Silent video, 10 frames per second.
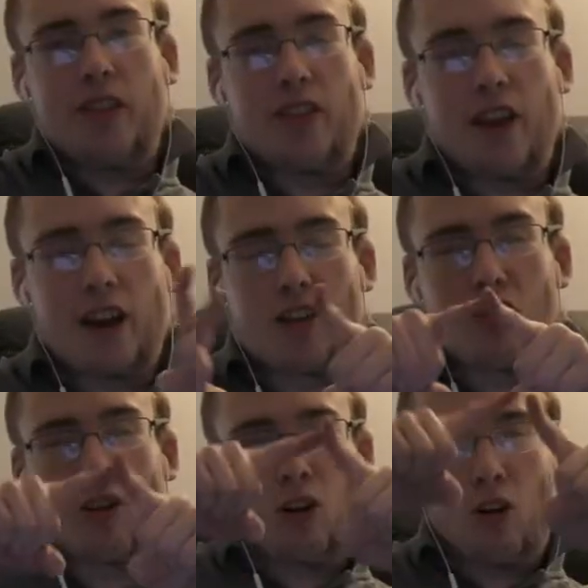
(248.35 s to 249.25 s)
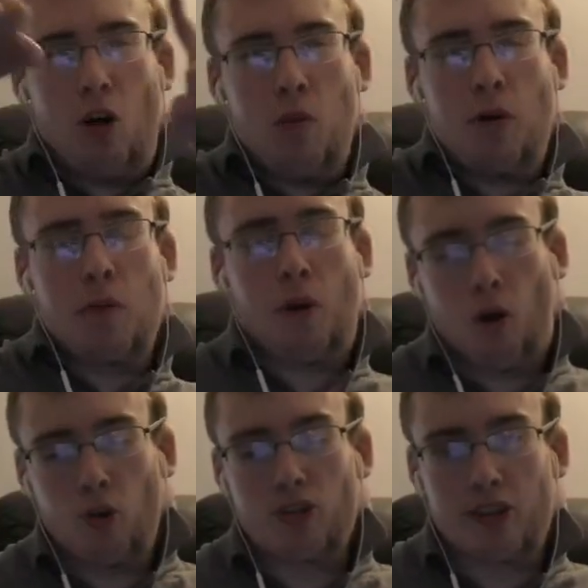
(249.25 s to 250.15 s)
this like circle
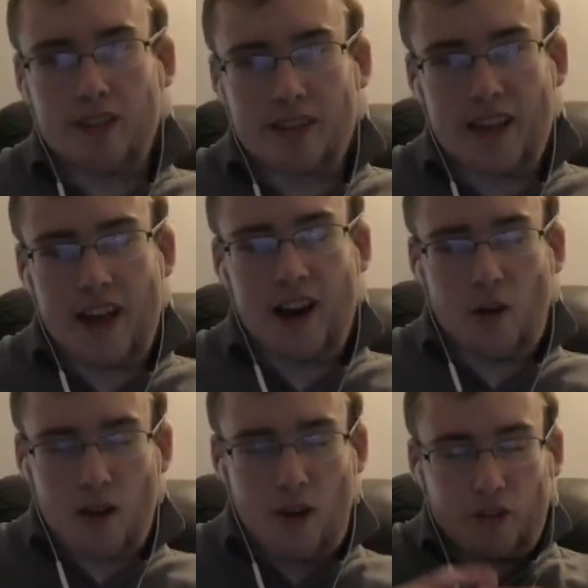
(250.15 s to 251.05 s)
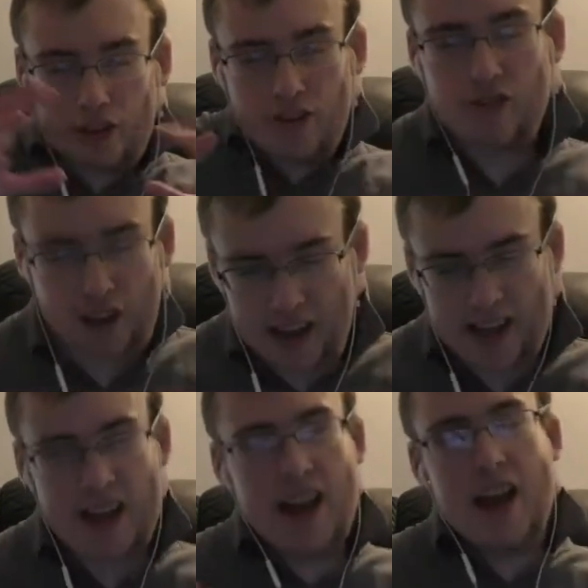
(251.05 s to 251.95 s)
propulsion thing around his
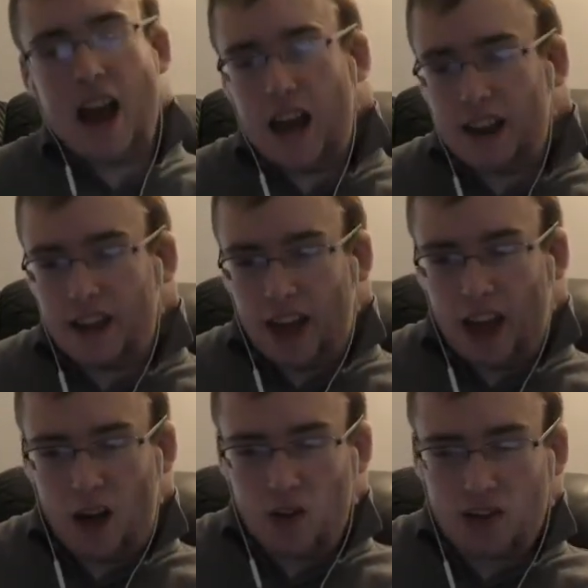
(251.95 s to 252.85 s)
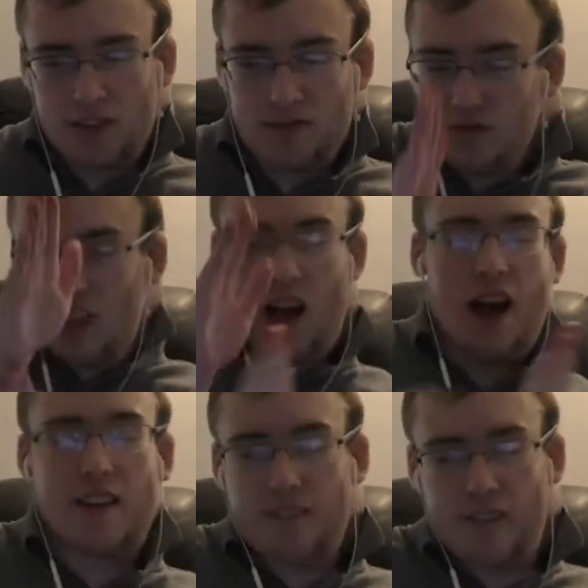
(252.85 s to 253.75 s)
feet, and it helps him
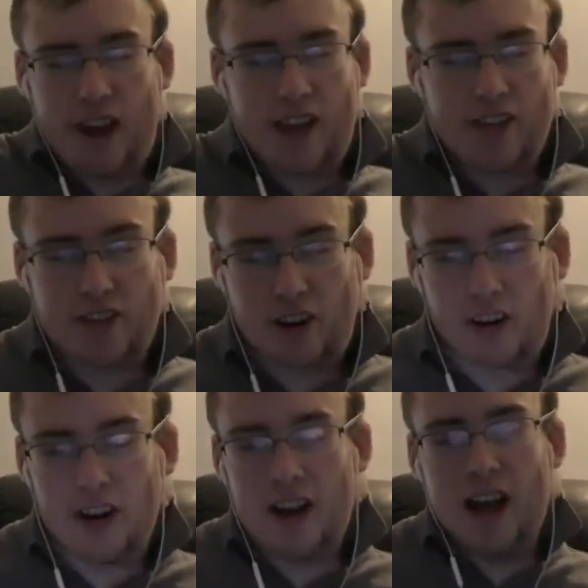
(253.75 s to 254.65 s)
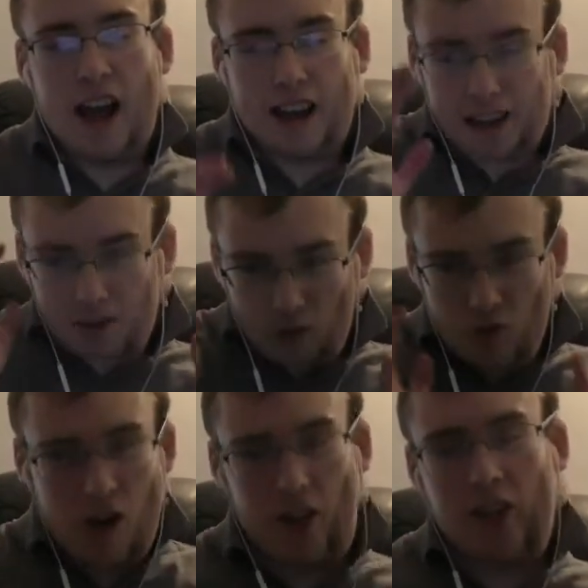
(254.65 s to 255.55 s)
fly faster, and it's
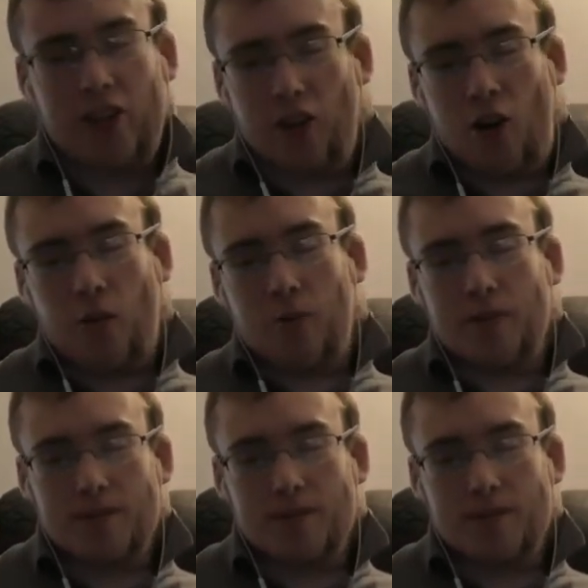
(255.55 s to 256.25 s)
really dope.